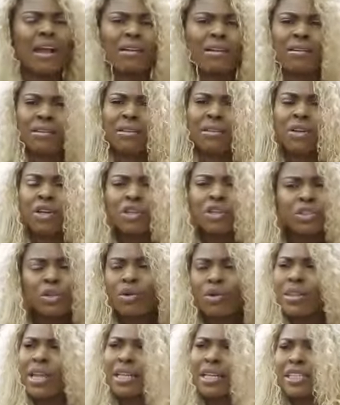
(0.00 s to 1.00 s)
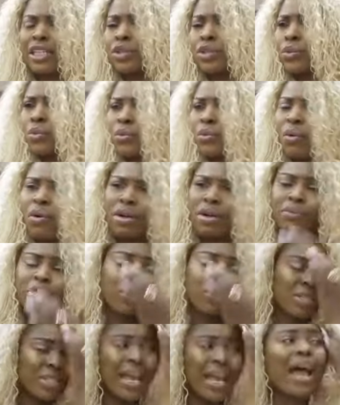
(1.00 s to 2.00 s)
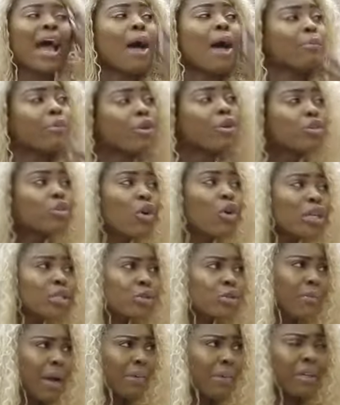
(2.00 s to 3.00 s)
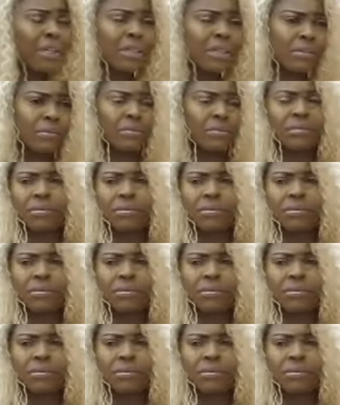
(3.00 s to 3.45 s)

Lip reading: Nah, know that it won't work because I'm not going to marry